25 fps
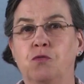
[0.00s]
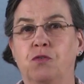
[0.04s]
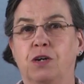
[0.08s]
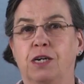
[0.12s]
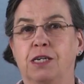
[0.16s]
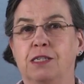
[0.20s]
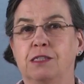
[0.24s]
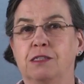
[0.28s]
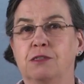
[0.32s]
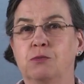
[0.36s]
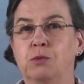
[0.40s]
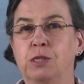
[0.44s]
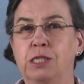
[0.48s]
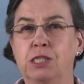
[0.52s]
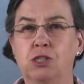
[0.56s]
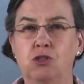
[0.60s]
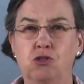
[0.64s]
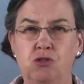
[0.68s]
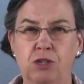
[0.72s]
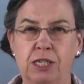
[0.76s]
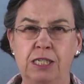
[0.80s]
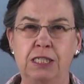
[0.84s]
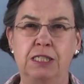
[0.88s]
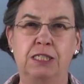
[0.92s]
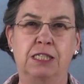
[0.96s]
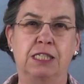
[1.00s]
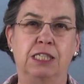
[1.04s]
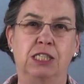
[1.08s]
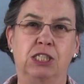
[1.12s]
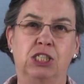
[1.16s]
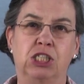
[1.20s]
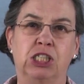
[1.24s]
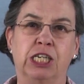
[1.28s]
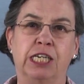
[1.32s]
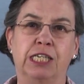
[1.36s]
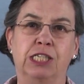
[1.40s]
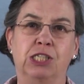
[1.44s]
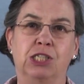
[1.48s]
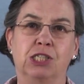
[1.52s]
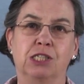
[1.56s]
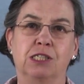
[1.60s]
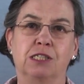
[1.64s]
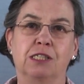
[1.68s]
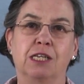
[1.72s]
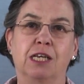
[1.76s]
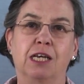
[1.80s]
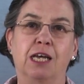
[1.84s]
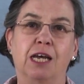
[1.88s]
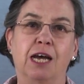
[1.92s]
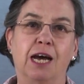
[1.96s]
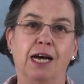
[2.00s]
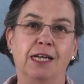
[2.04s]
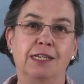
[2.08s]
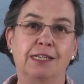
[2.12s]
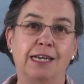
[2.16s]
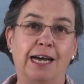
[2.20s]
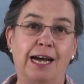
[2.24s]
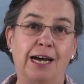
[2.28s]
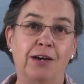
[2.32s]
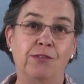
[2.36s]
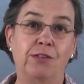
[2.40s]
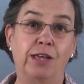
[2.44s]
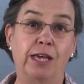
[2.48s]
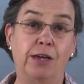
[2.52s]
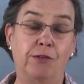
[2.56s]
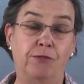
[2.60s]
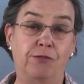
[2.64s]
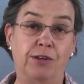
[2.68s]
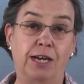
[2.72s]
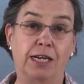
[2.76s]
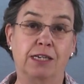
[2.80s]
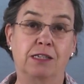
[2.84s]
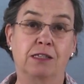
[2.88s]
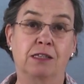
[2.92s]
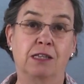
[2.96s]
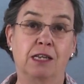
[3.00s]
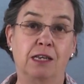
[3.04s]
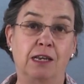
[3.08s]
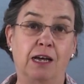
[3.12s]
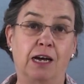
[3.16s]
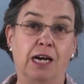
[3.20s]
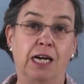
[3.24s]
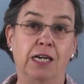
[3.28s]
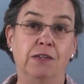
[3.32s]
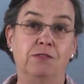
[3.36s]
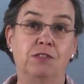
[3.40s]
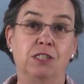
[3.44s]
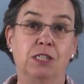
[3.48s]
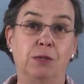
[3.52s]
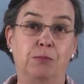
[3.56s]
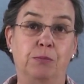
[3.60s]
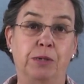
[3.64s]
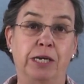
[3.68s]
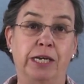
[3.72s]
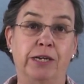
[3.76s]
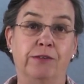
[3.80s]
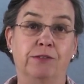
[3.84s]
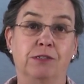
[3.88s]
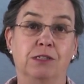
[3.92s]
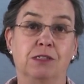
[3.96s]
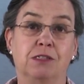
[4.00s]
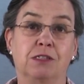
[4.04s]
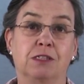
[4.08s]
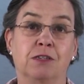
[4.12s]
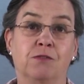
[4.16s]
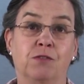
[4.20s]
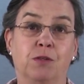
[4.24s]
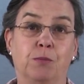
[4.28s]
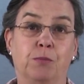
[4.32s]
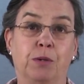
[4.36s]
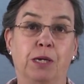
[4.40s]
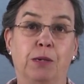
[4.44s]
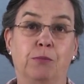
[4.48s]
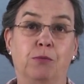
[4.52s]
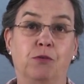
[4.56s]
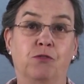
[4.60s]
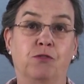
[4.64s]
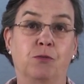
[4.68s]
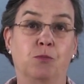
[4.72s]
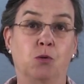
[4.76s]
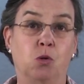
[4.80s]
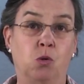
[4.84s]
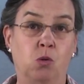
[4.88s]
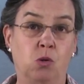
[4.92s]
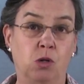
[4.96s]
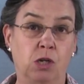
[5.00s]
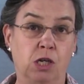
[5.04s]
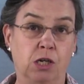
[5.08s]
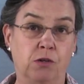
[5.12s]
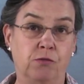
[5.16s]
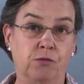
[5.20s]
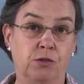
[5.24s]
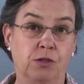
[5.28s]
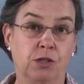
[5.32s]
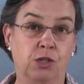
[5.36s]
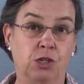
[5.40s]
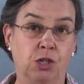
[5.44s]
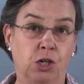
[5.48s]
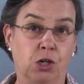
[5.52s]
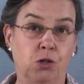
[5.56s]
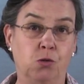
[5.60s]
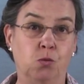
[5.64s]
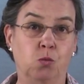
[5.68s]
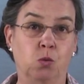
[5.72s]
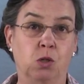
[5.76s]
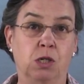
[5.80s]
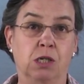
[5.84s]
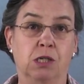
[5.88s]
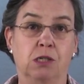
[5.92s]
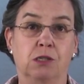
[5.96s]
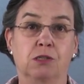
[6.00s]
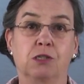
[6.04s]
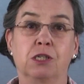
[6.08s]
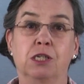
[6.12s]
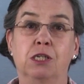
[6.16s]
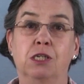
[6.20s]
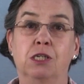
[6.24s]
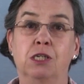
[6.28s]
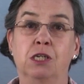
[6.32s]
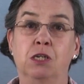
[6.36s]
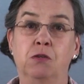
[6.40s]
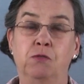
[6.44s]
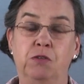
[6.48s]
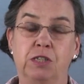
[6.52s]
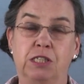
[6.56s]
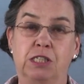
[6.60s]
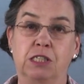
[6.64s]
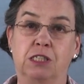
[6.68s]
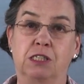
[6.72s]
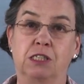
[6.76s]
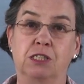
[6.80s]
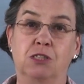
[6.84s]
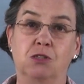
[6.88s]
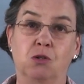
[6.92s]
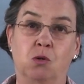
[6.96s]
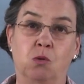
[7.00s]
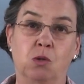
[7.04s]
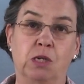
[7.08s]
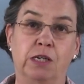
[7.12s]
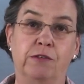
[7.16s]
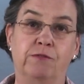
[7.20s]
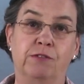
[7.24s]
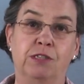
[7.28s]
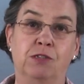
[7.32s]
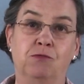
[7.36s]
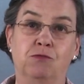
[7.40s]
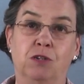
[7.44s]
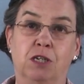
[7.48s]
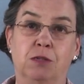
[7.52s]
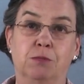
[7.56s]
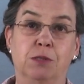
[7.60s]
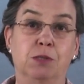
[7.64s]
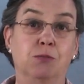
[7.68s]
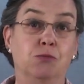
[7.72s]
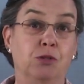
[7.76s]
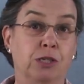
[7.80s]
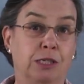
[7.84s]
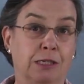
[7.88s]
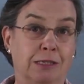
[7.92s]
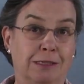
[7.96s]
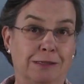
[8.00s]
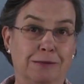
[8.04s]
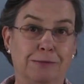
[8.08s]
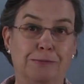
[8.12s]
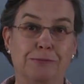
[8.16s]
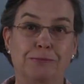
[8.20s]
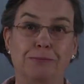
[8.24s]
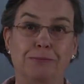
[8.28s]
finds, we can trace these changes and how they affected the lives and appearance of the people from all over the known world who visited or lived in Roman Britain.